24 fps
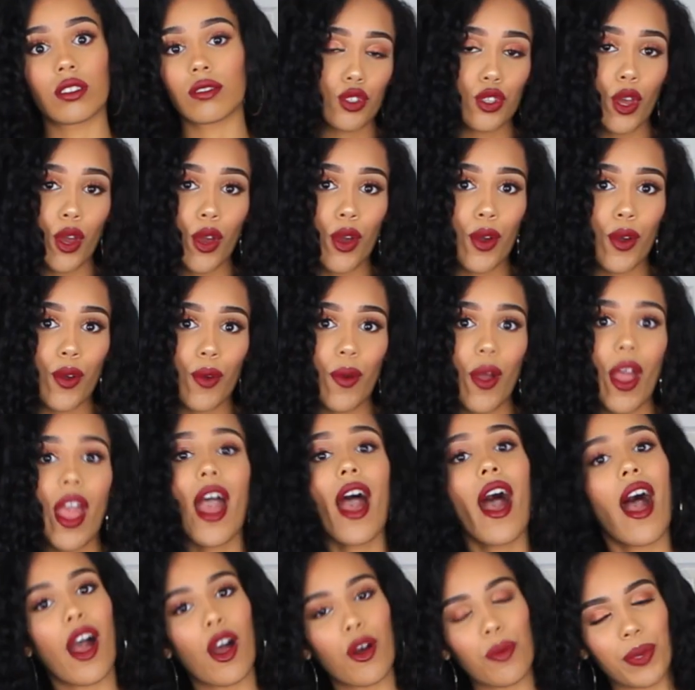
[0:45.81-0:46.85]
So
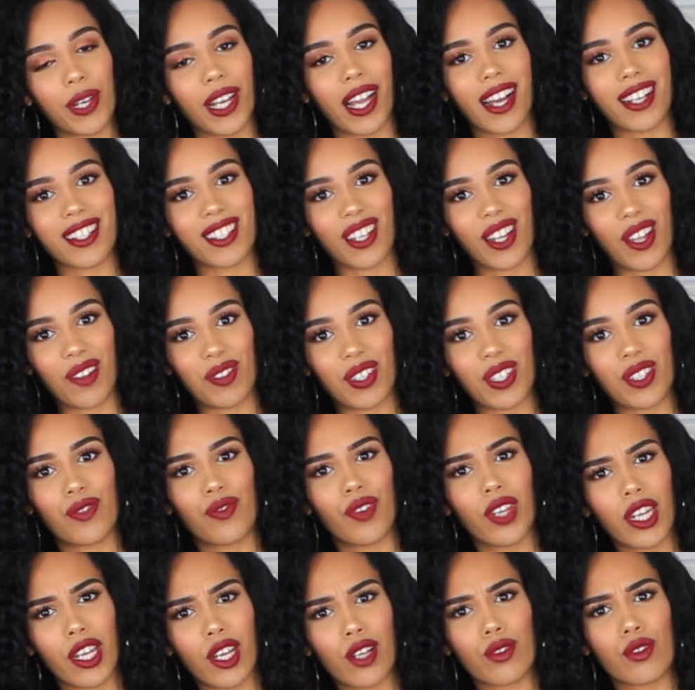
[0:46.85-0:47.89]
I hope you guys love this
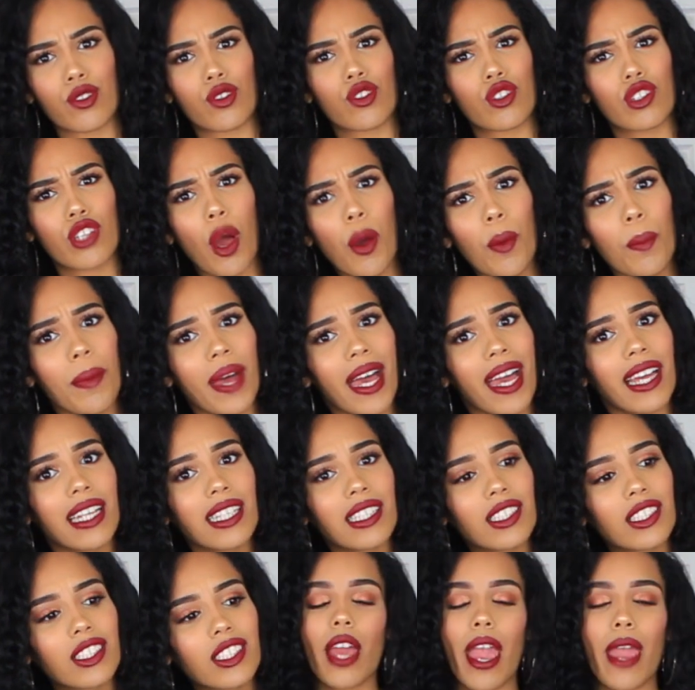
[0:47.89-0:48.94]
video so
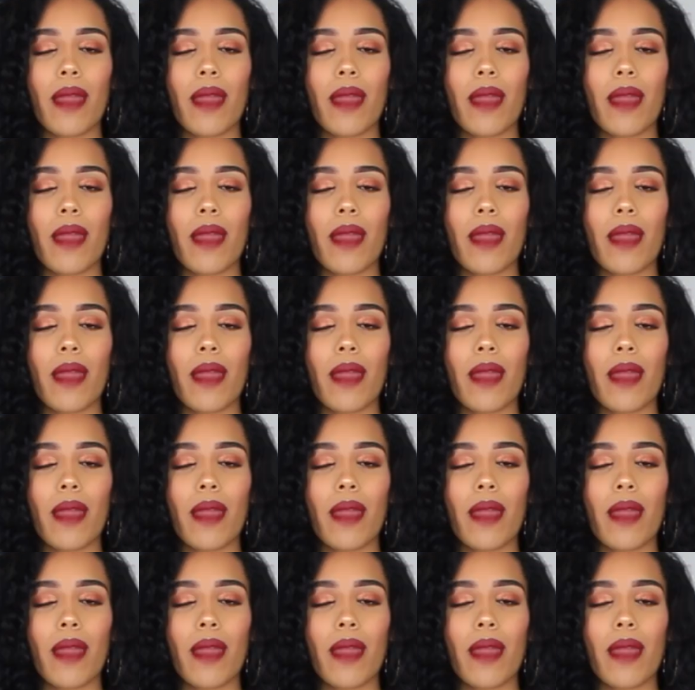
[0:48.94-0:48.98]
much,